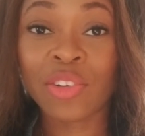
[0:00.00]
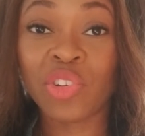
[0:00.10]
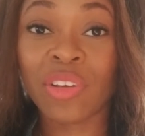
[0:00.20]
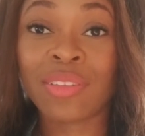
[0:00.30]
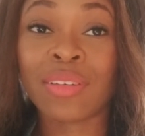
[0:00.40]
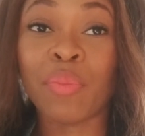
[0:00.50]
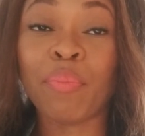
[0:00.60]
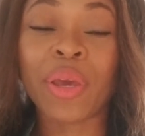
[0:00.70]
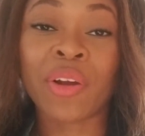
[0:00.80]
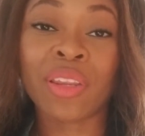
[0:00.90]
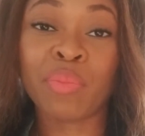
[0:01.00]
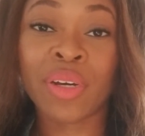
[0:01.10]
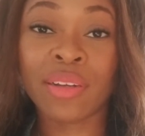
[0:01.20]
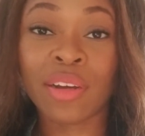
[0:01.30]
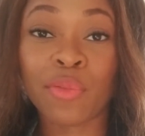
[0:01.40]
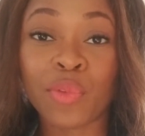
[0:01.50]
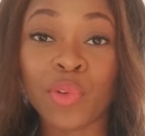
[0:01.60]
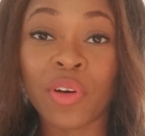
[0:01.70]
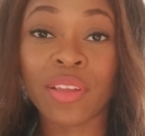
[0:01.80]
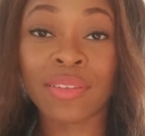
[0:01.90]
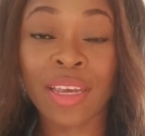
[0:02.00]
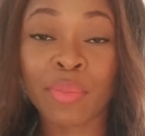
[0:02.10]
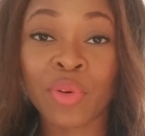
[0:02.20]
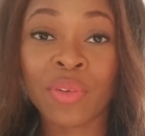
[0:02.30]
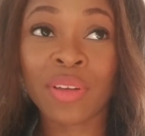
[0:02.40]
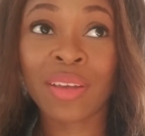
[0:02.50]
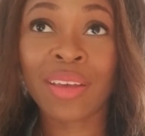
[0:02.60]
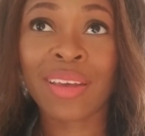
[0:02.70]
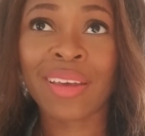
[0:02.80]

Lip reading: just to barely put enough food on the table.